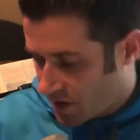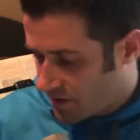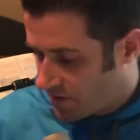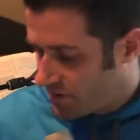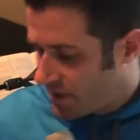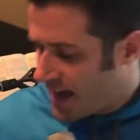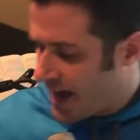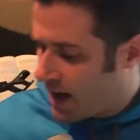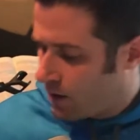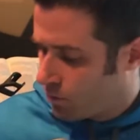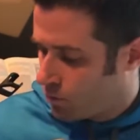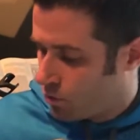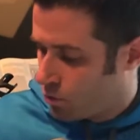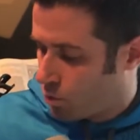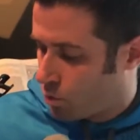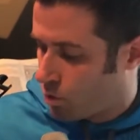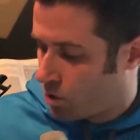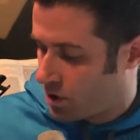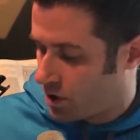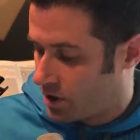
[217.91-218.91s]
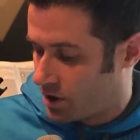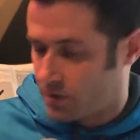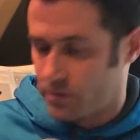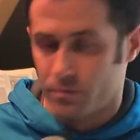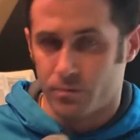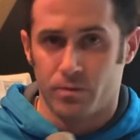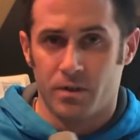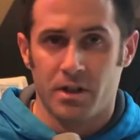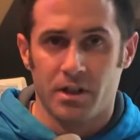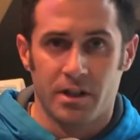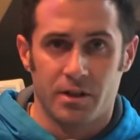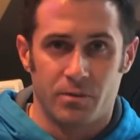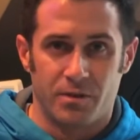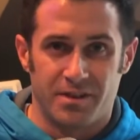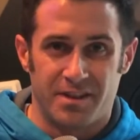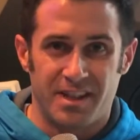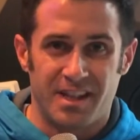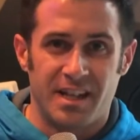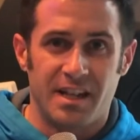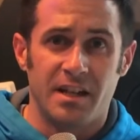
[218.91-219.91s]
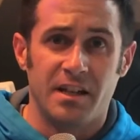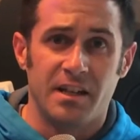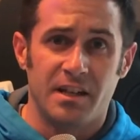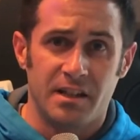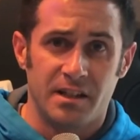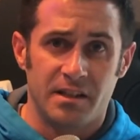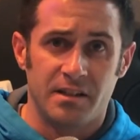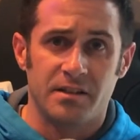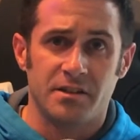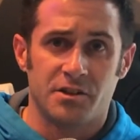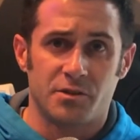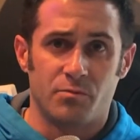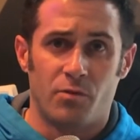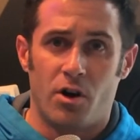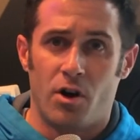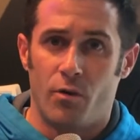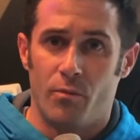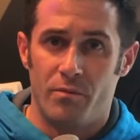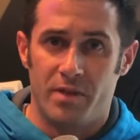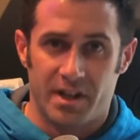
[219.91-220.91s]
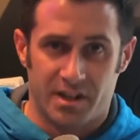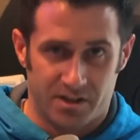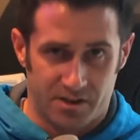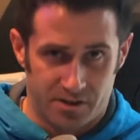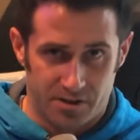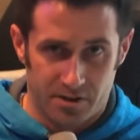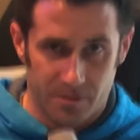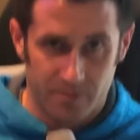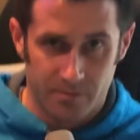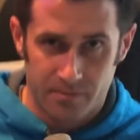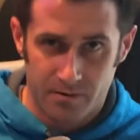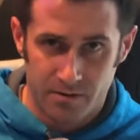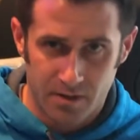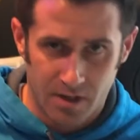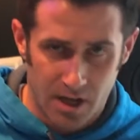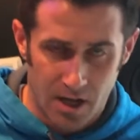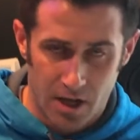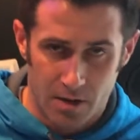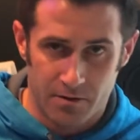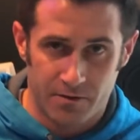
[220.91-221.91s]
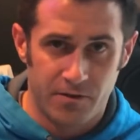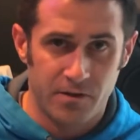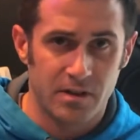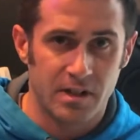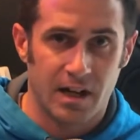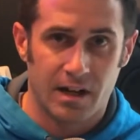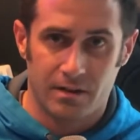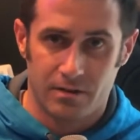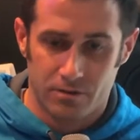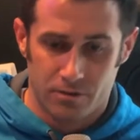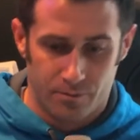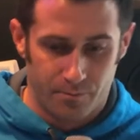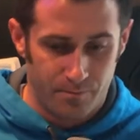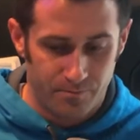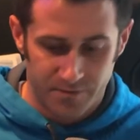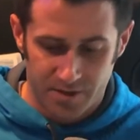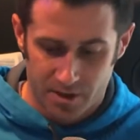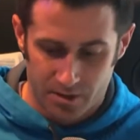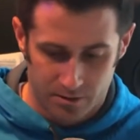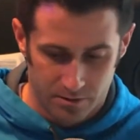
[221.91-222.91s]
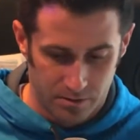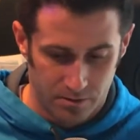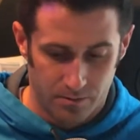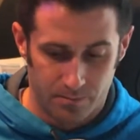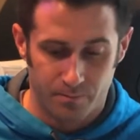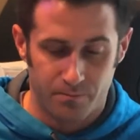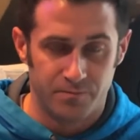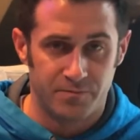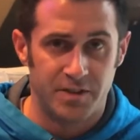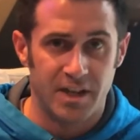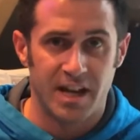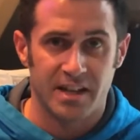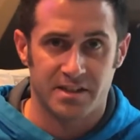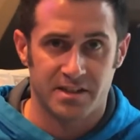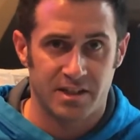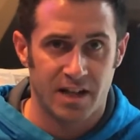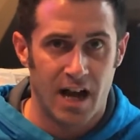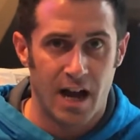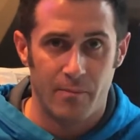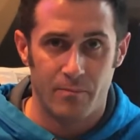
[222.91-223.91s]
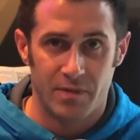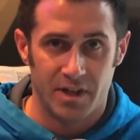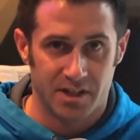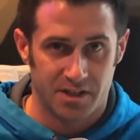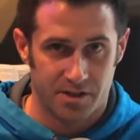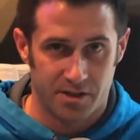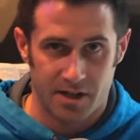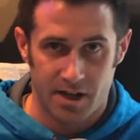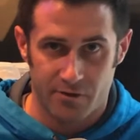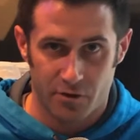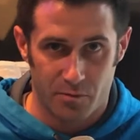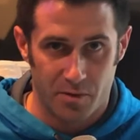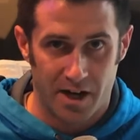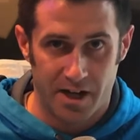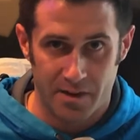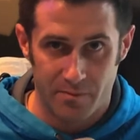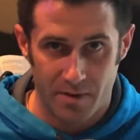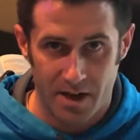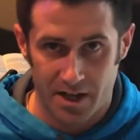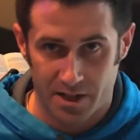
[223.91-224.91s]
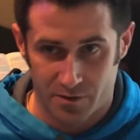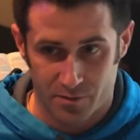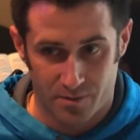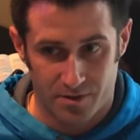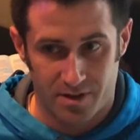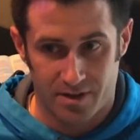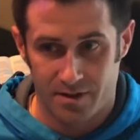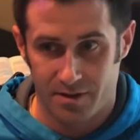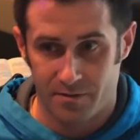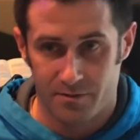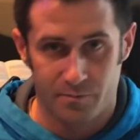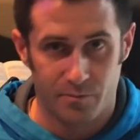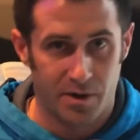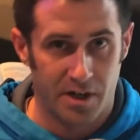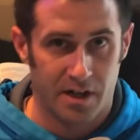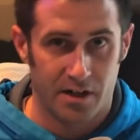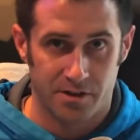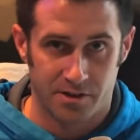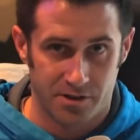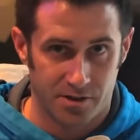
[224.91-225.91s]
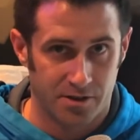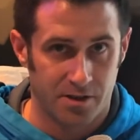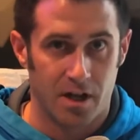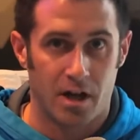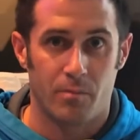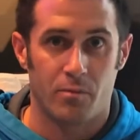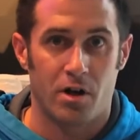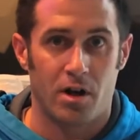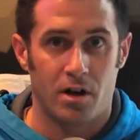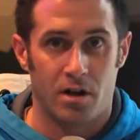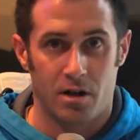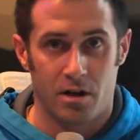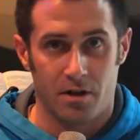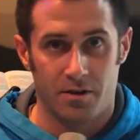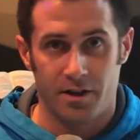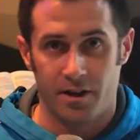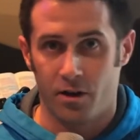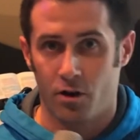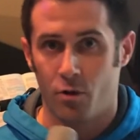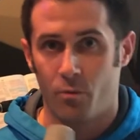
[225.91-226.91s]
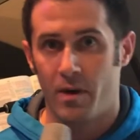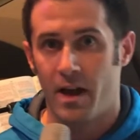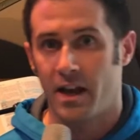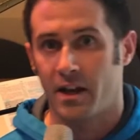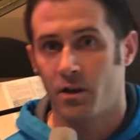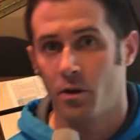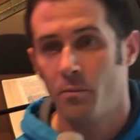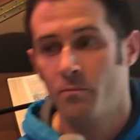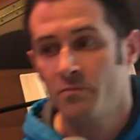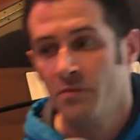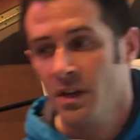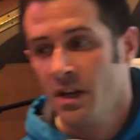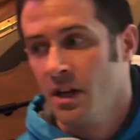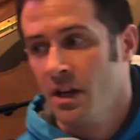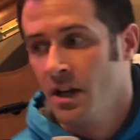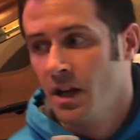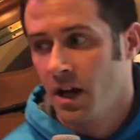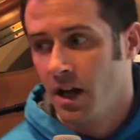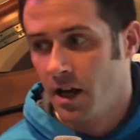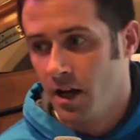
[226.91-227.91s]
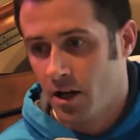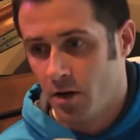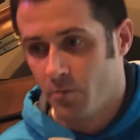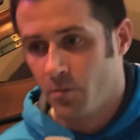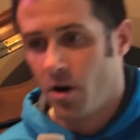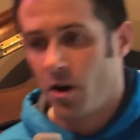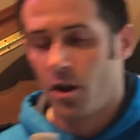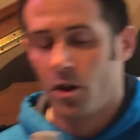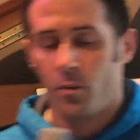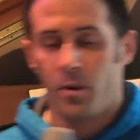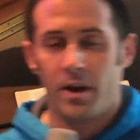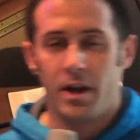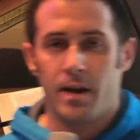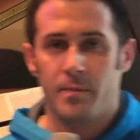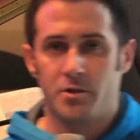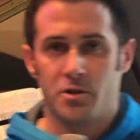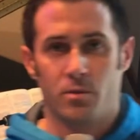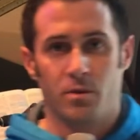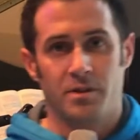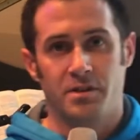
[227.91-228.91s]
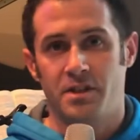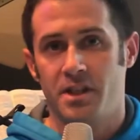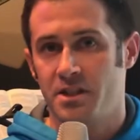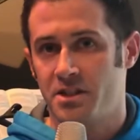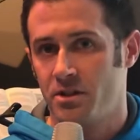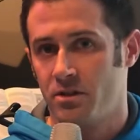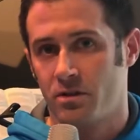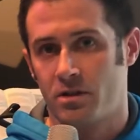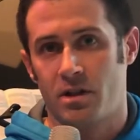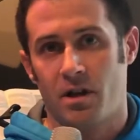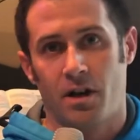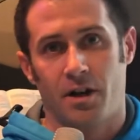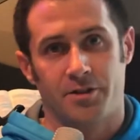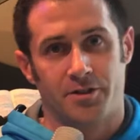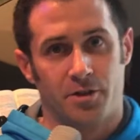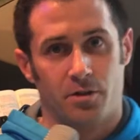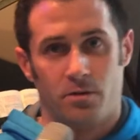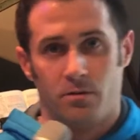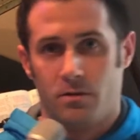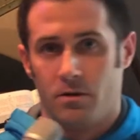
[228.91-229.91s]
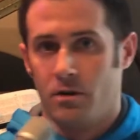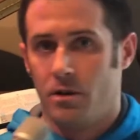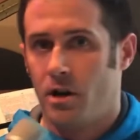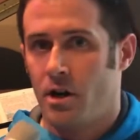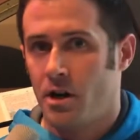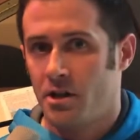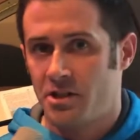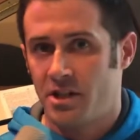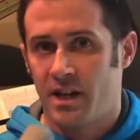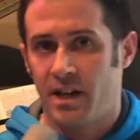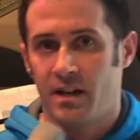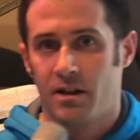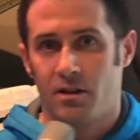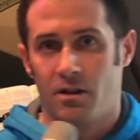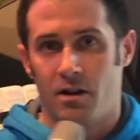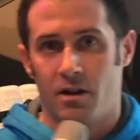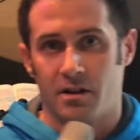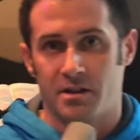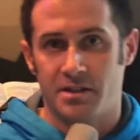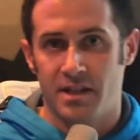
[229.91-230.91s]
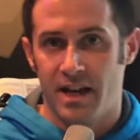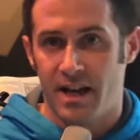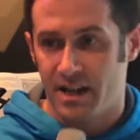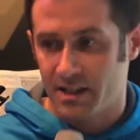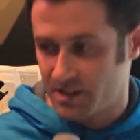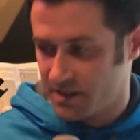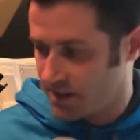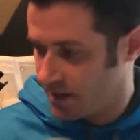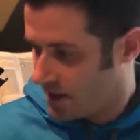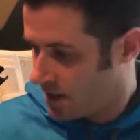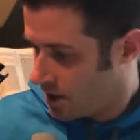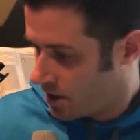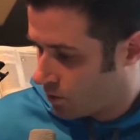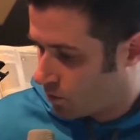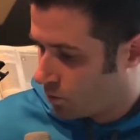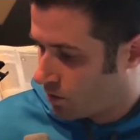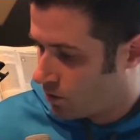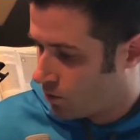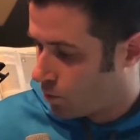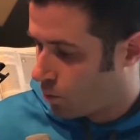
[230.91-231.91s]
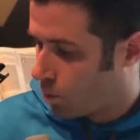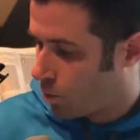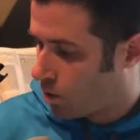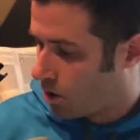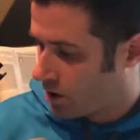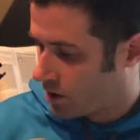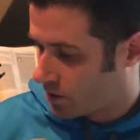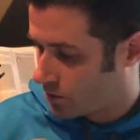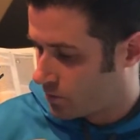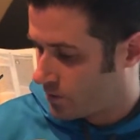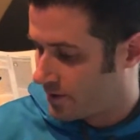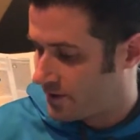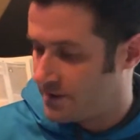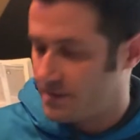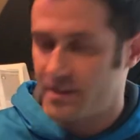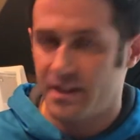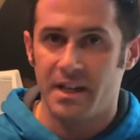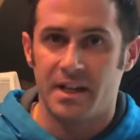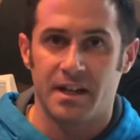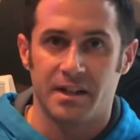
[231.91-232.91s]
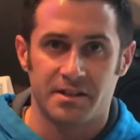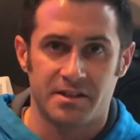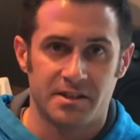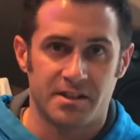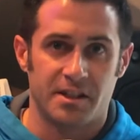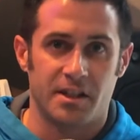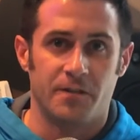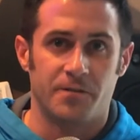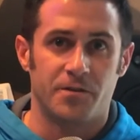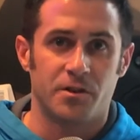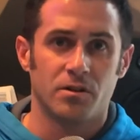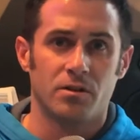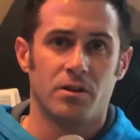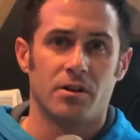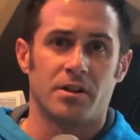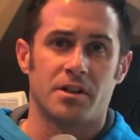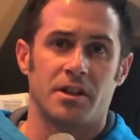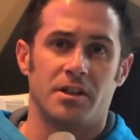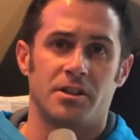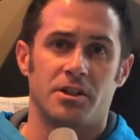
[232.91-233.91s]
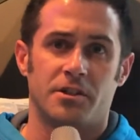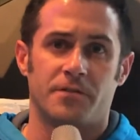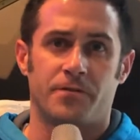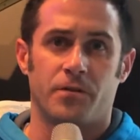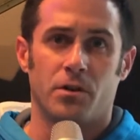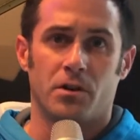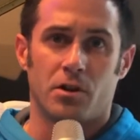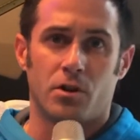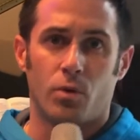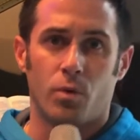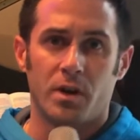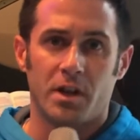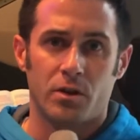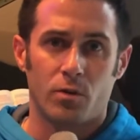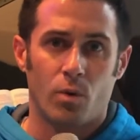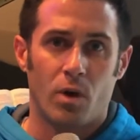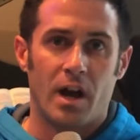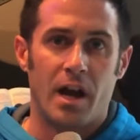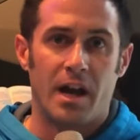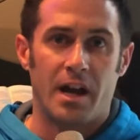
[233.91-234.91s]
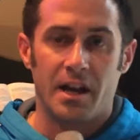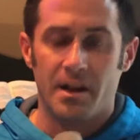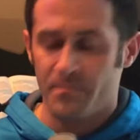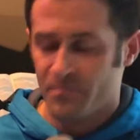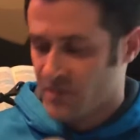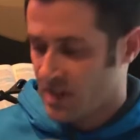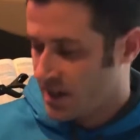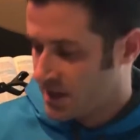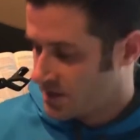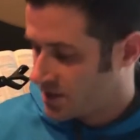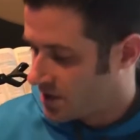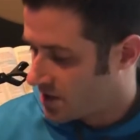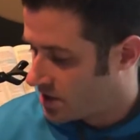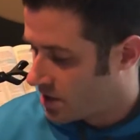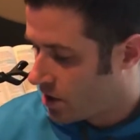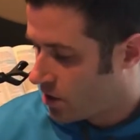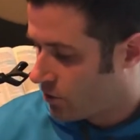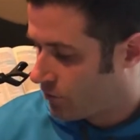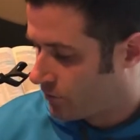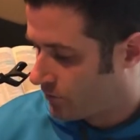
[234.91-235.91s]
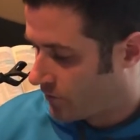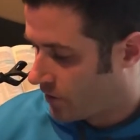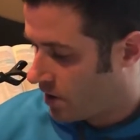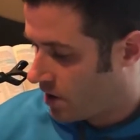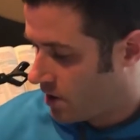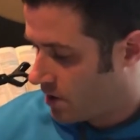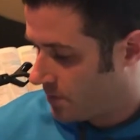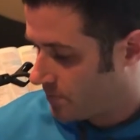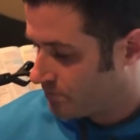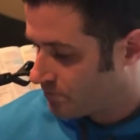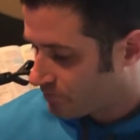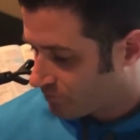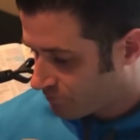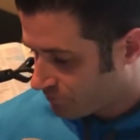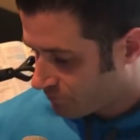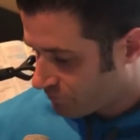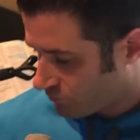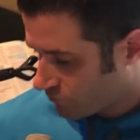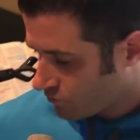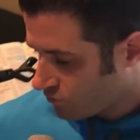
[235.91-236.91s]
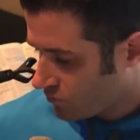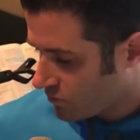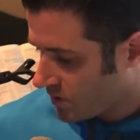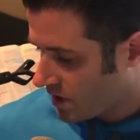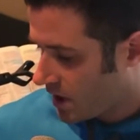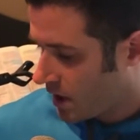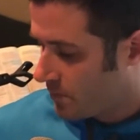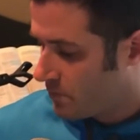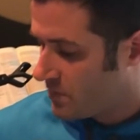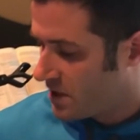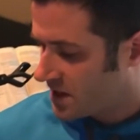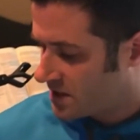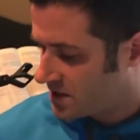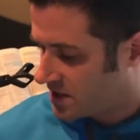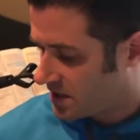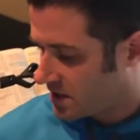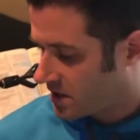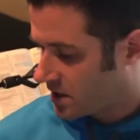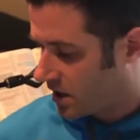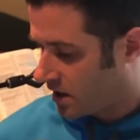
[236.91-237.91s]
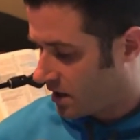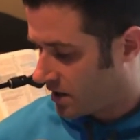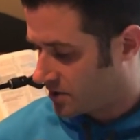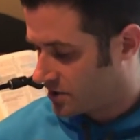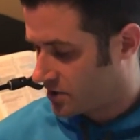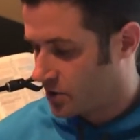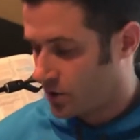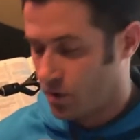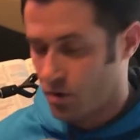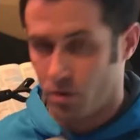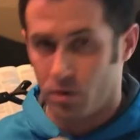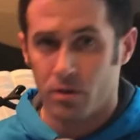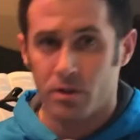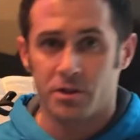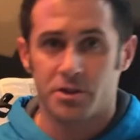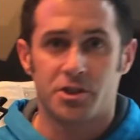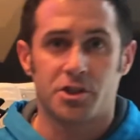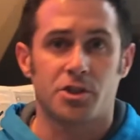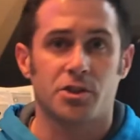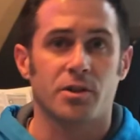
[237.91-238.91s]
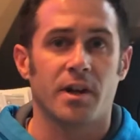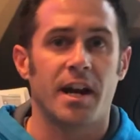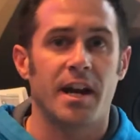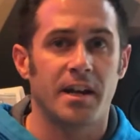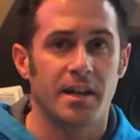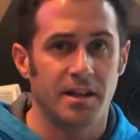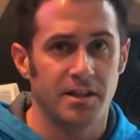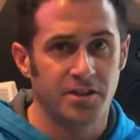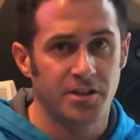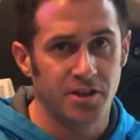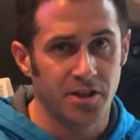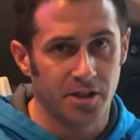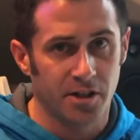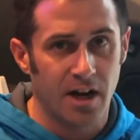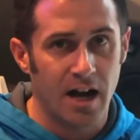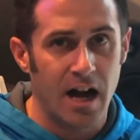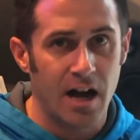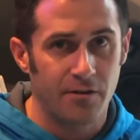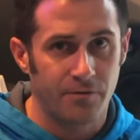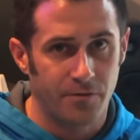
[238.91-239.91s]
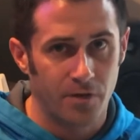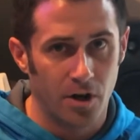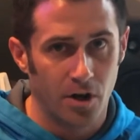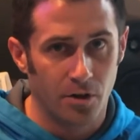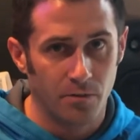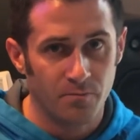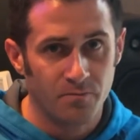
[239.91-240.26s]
That will work really with any small mixer. If you got a little desktop mixer, everybody makes one on the Behringer, Yamaha, they all make them. All the way up to a digital console or a large analog desk will work with this if you're looking just for a quick way to go from a mixing console straight into your iPhone.